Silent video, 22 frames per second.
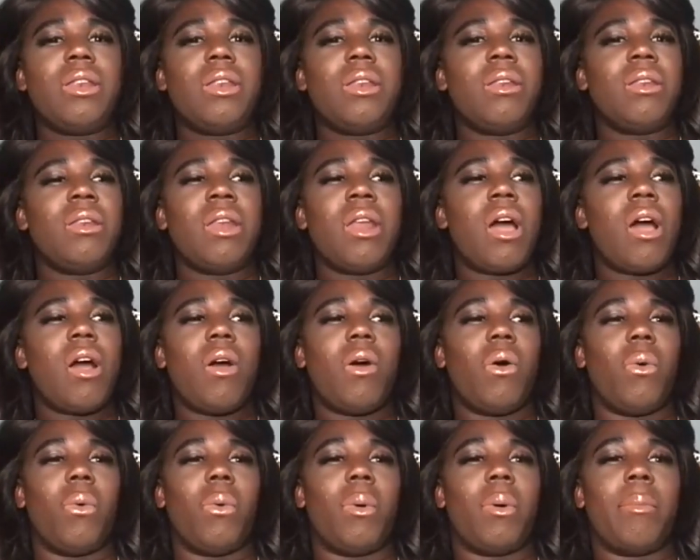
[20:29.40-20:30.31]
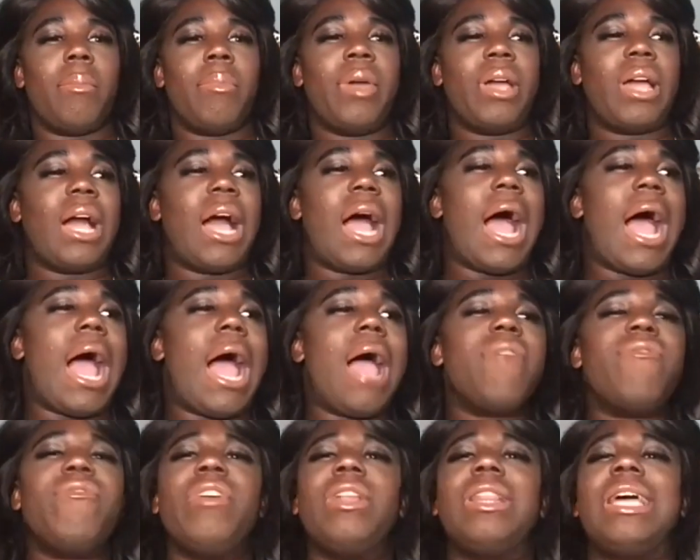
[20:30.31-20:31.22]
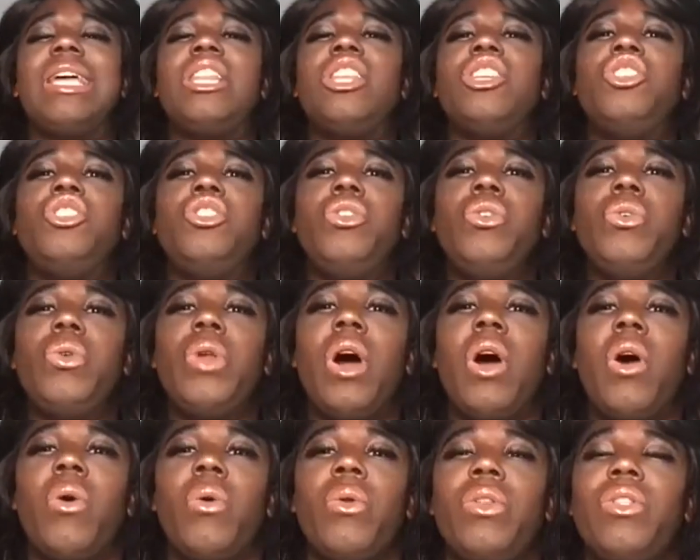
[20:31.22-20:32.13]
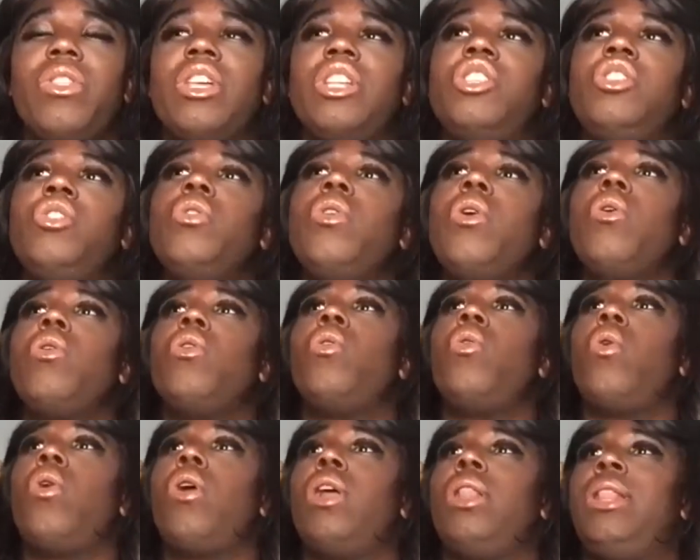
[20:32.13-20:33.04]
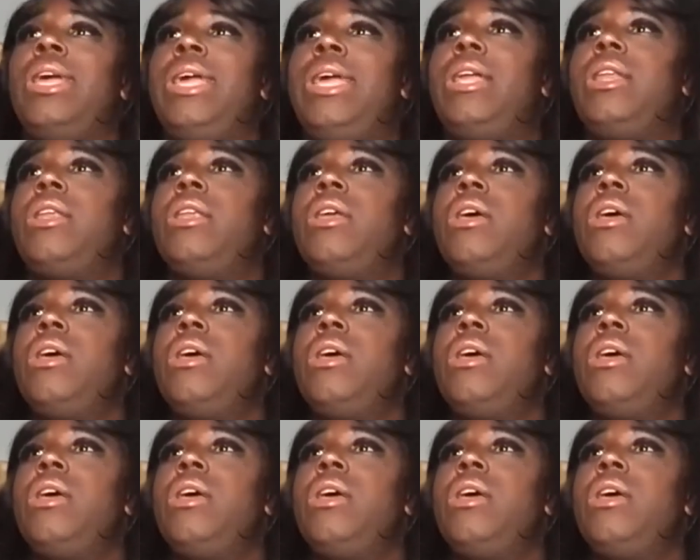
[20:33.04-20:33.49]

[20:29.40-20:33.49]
No, because I feel like the two don't correlate.